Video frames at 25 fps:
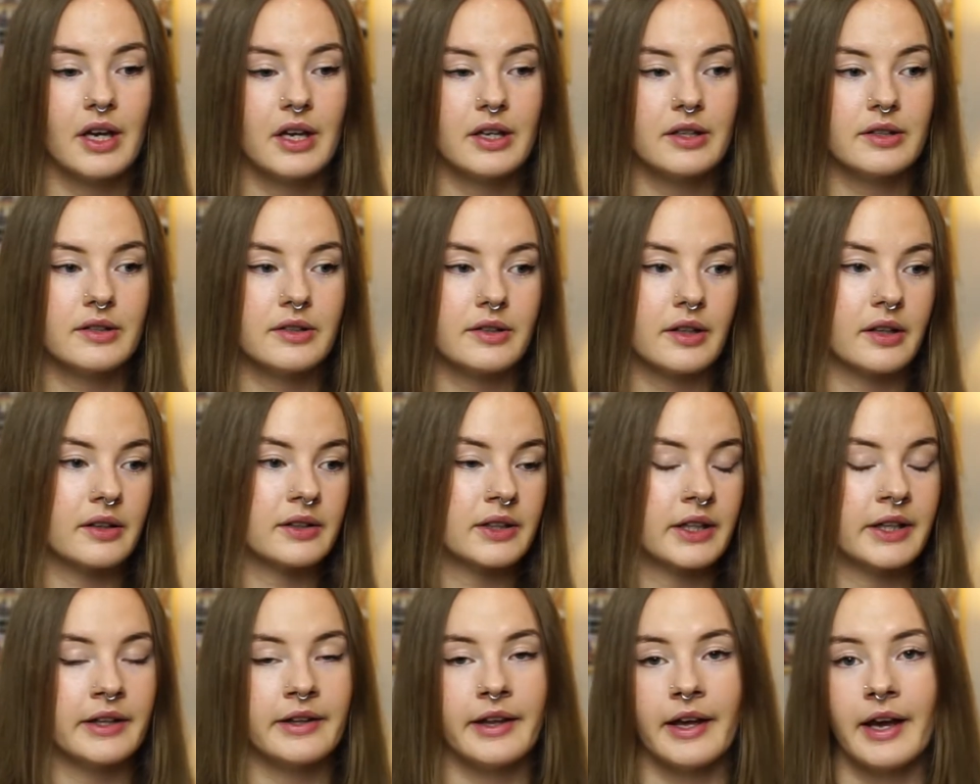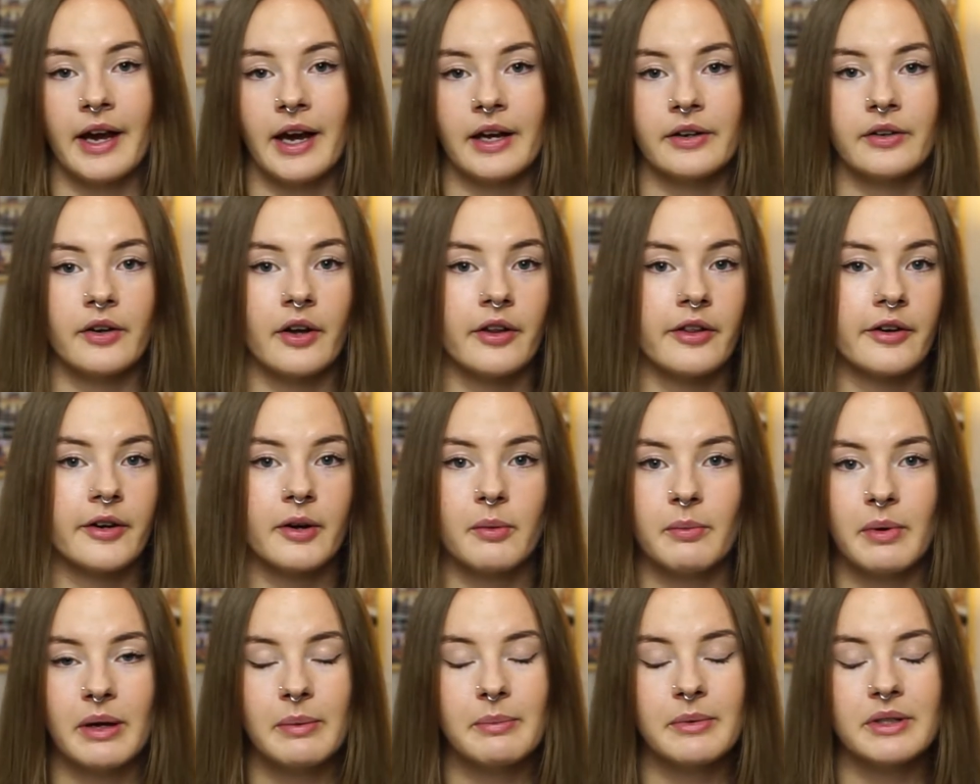suddenly they had other
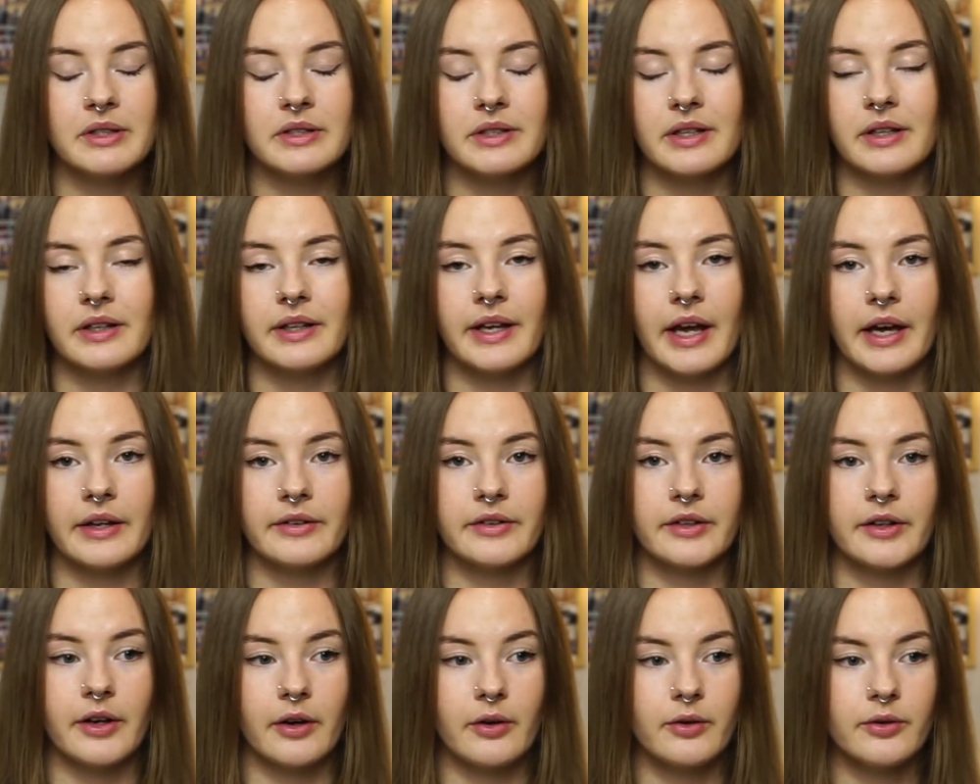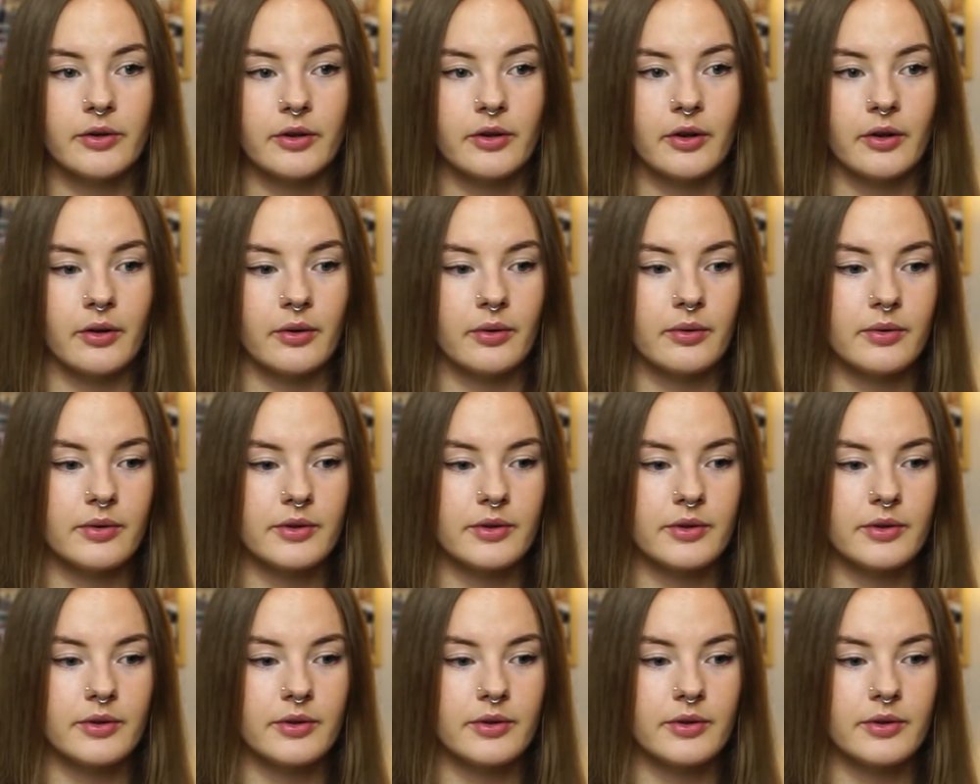commitments that they had to go to.